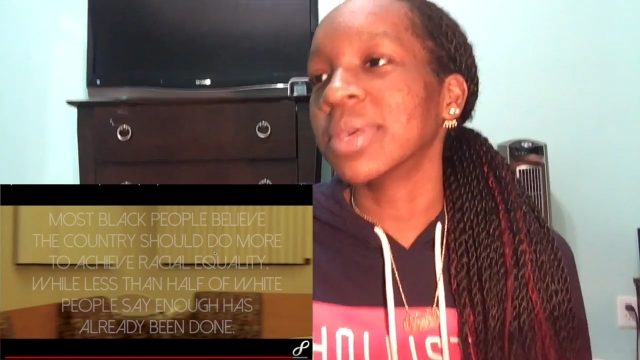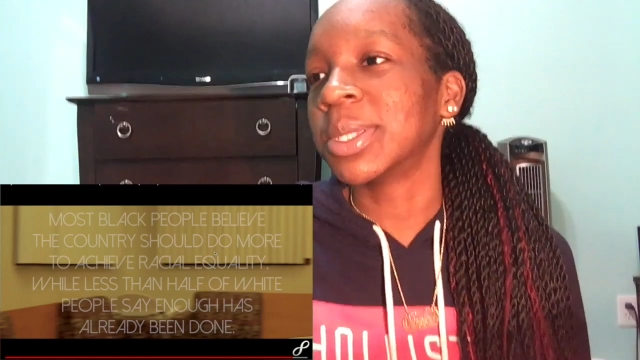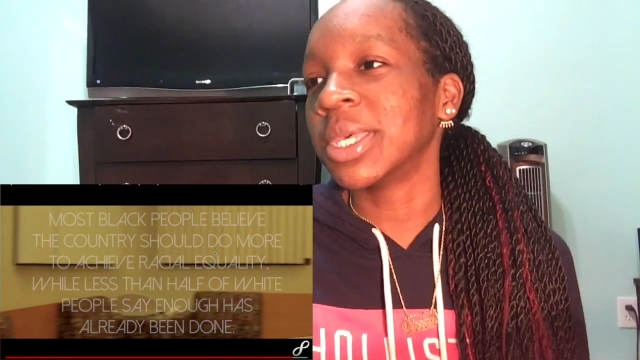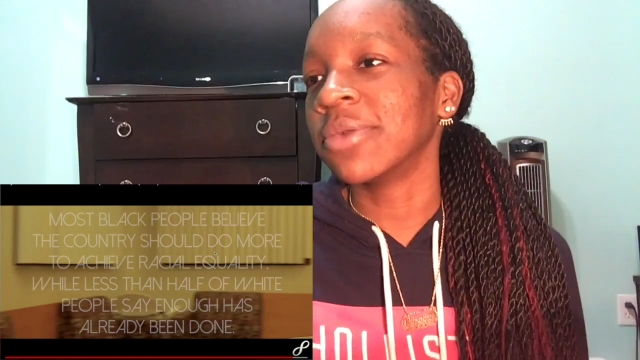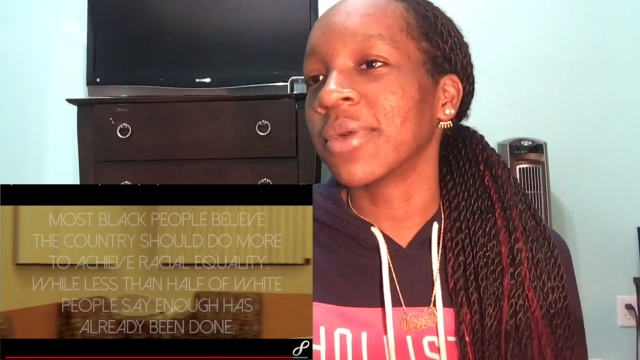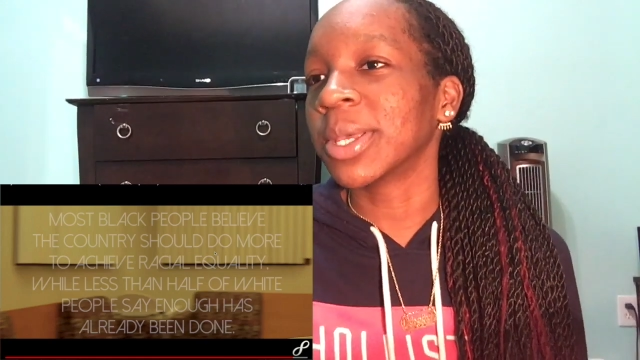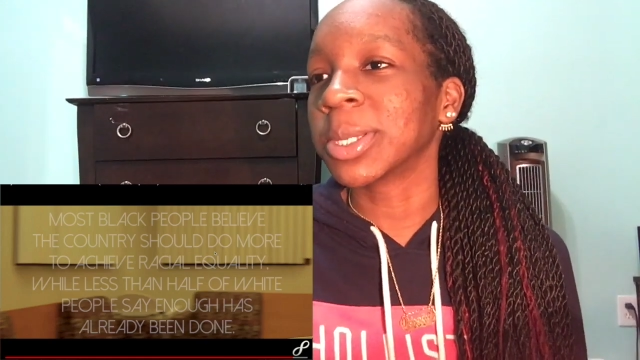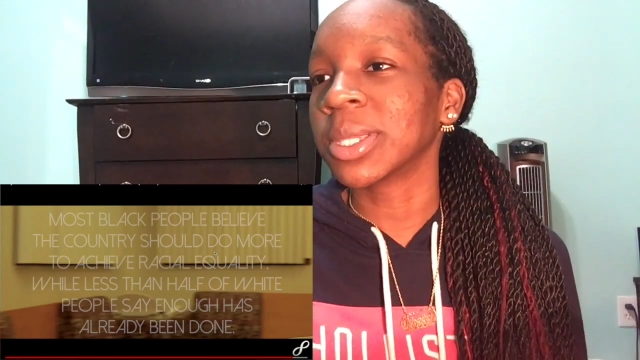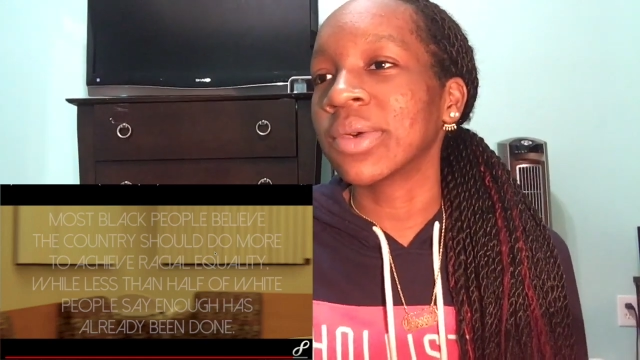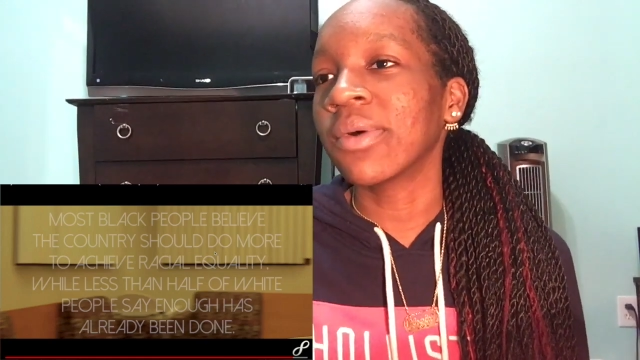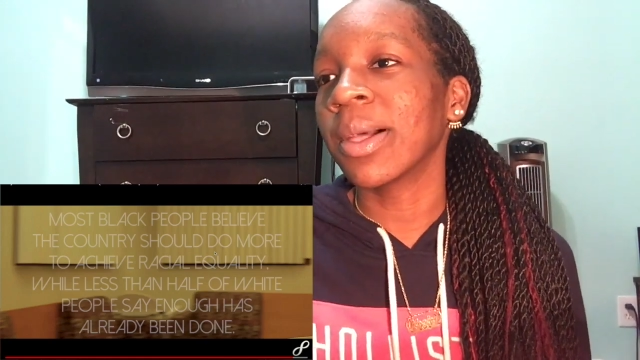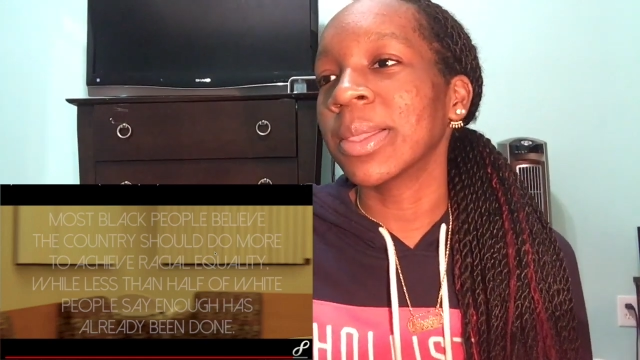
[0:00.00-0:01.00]
to achieve
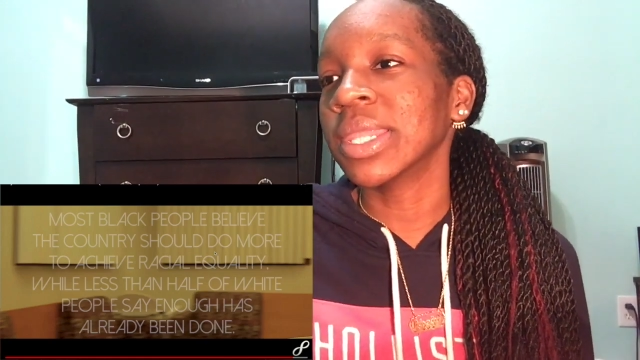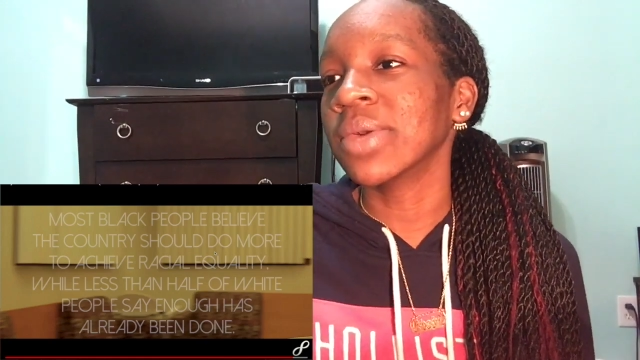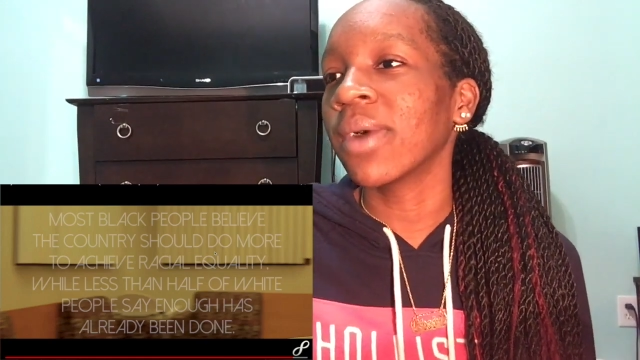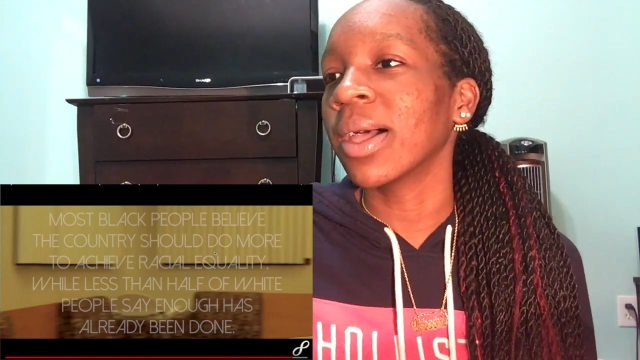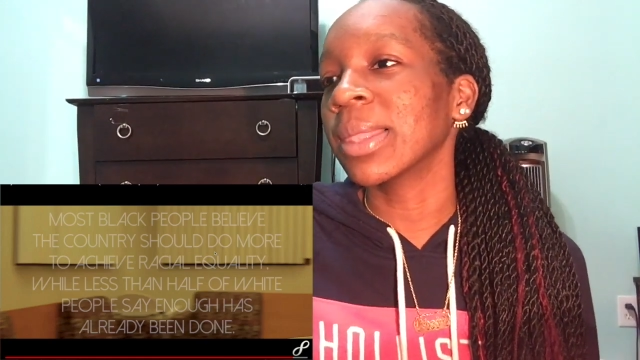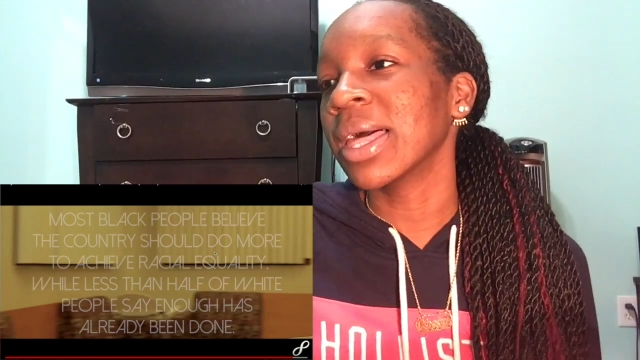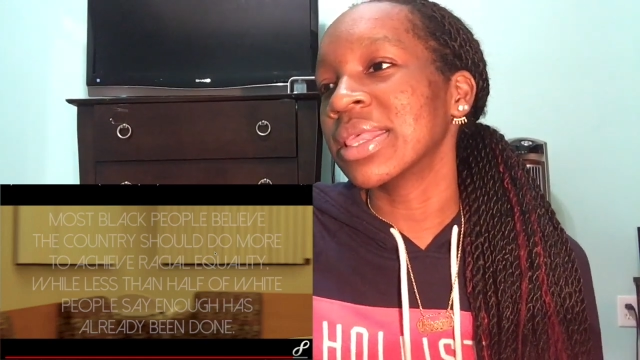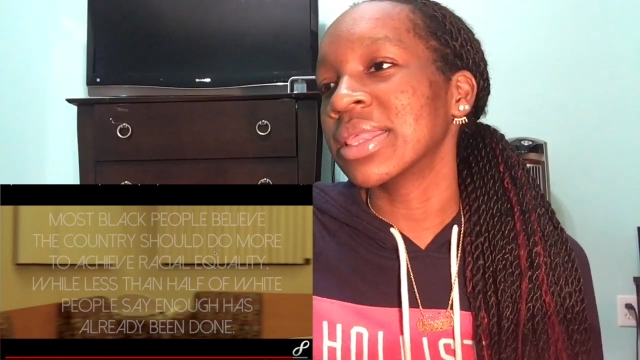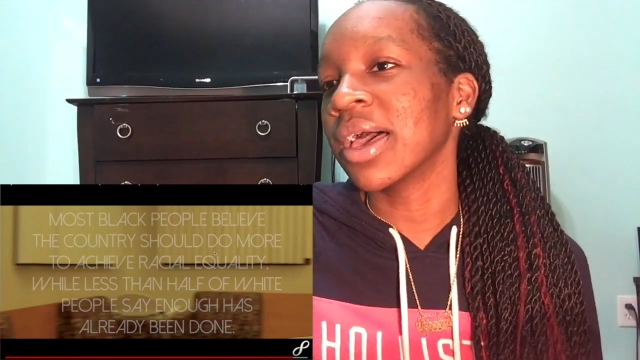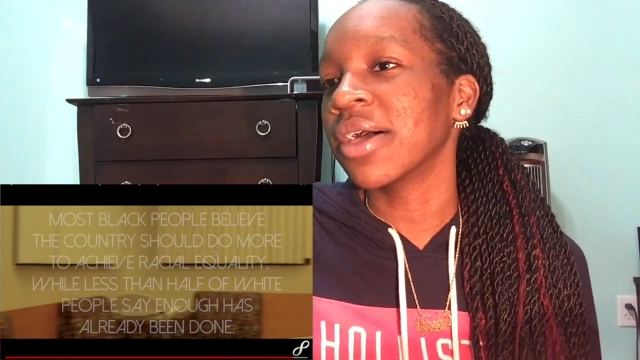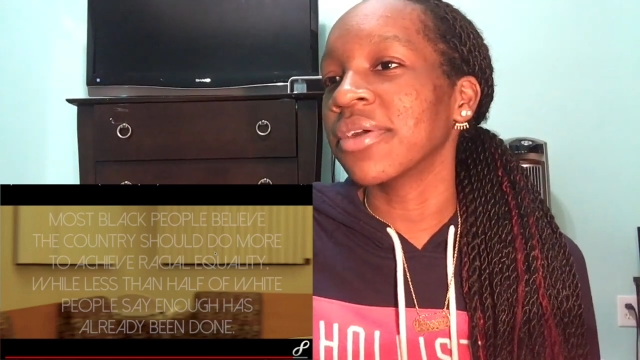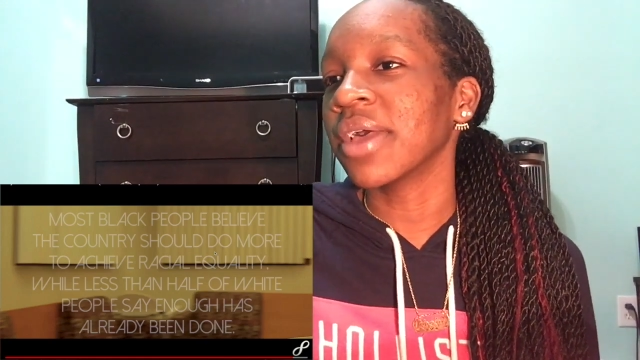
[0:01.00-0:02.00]
racial equality while
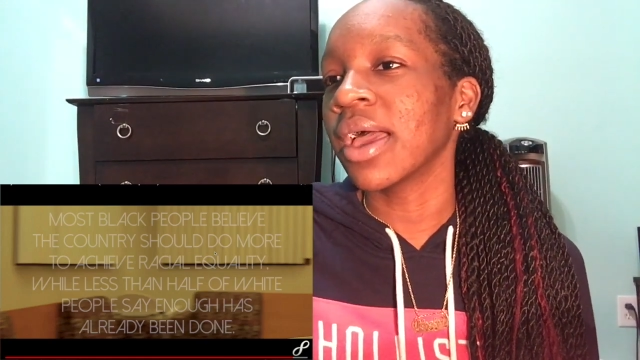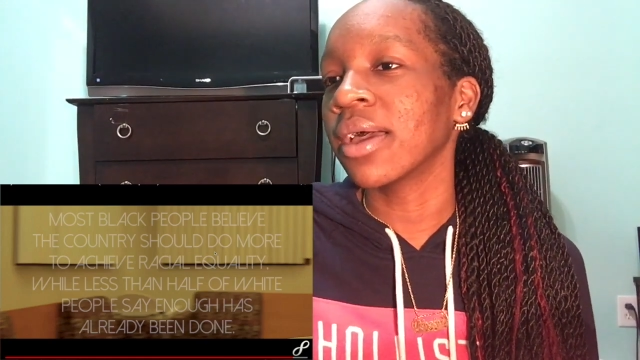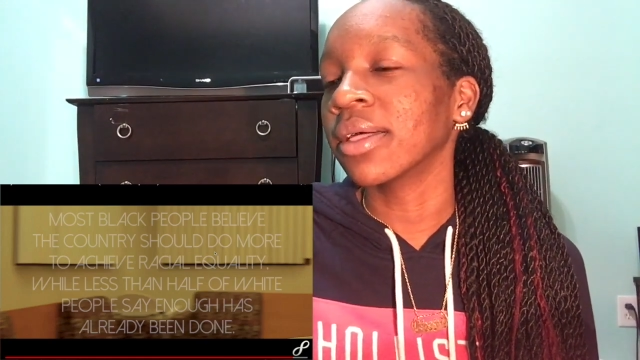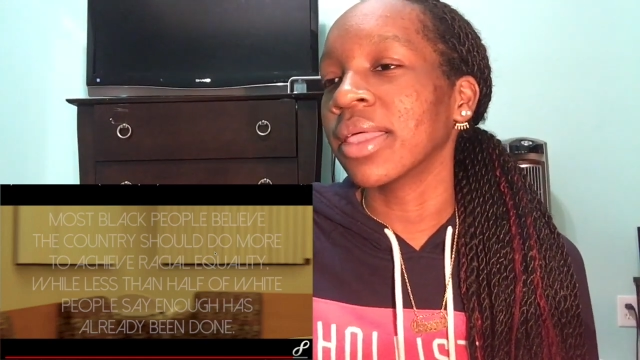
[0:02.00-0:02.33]
less than other.